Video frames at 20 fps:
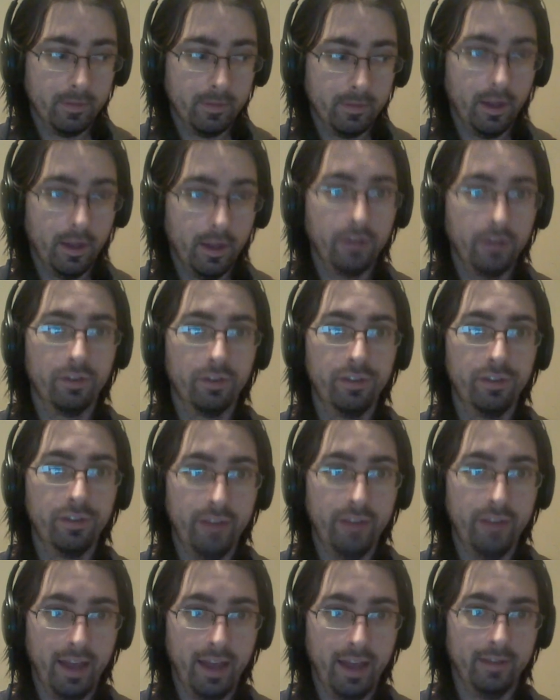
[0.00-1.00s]

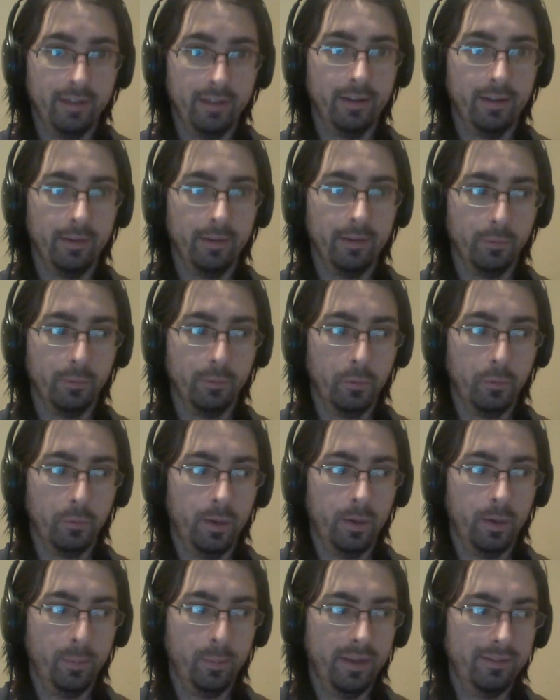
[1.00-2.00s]
understanding what
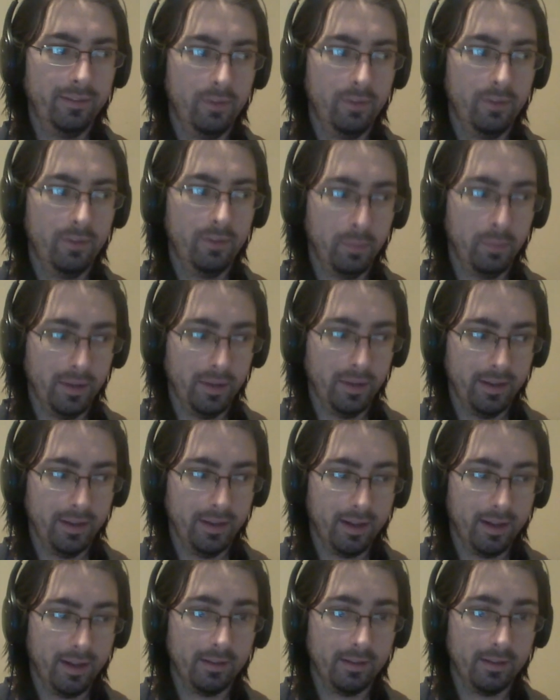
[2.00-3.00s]
it means to be
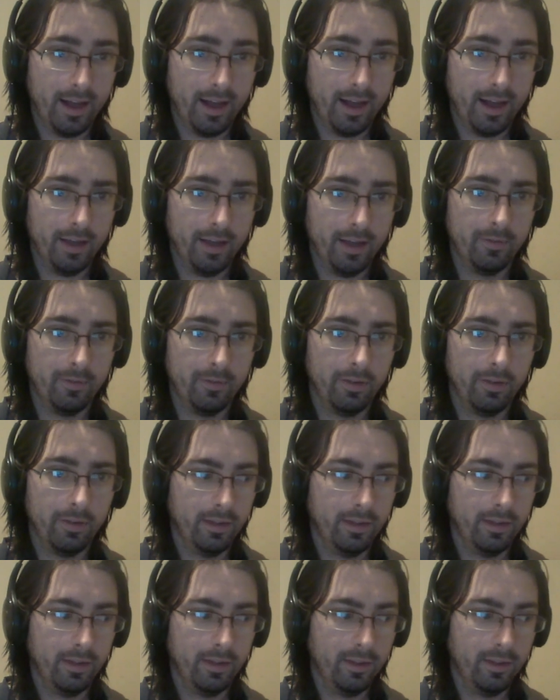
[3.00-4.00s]
alive
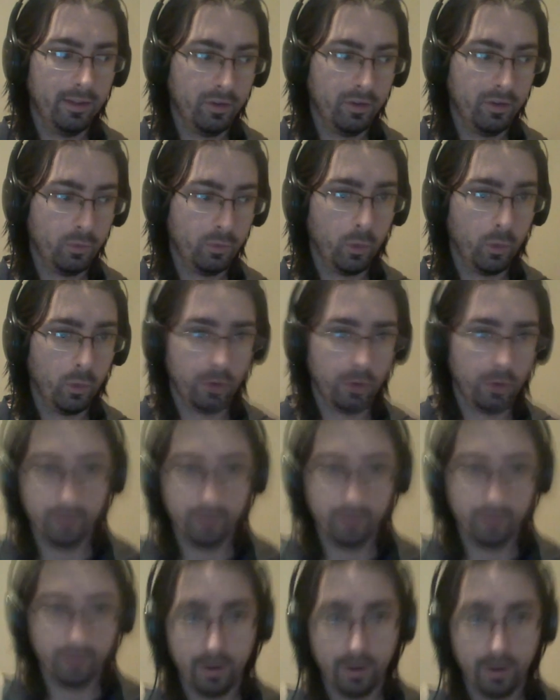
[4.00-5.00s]
within this world of
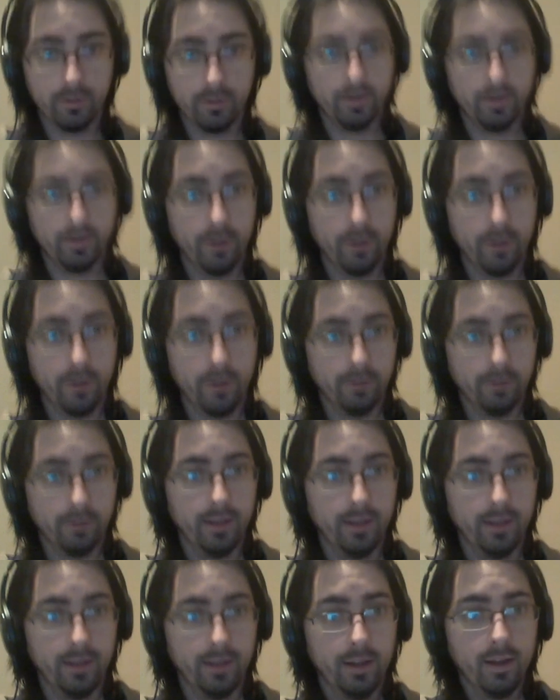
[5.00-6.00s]
darkness we
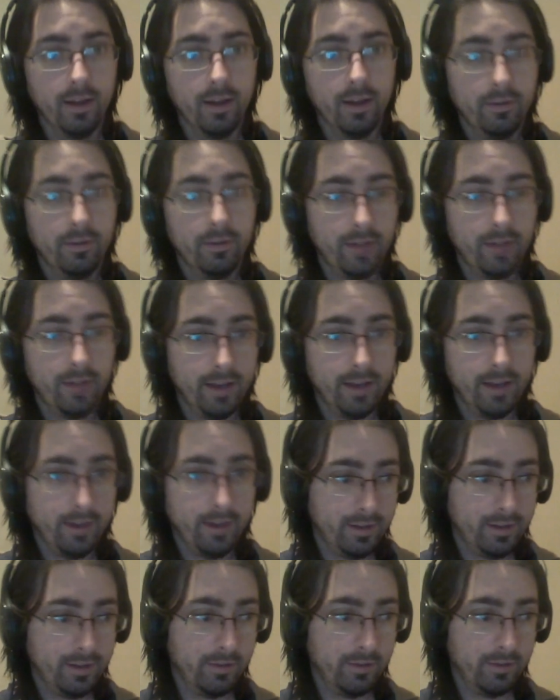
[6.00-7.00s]
currently find
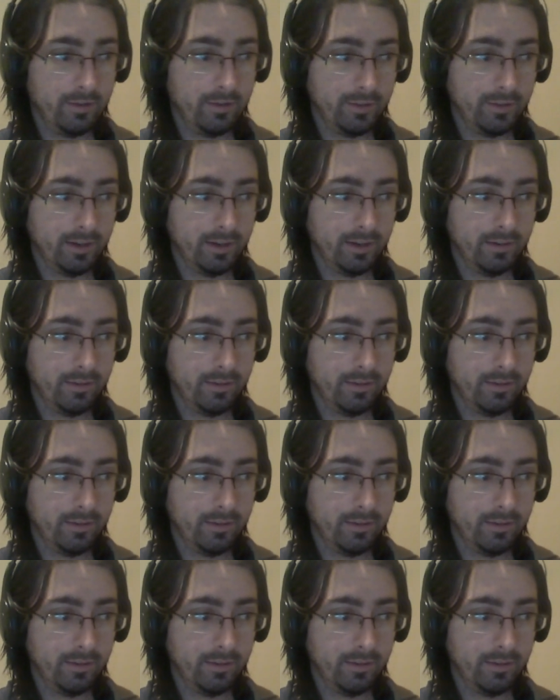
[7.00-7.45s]
ourselves in.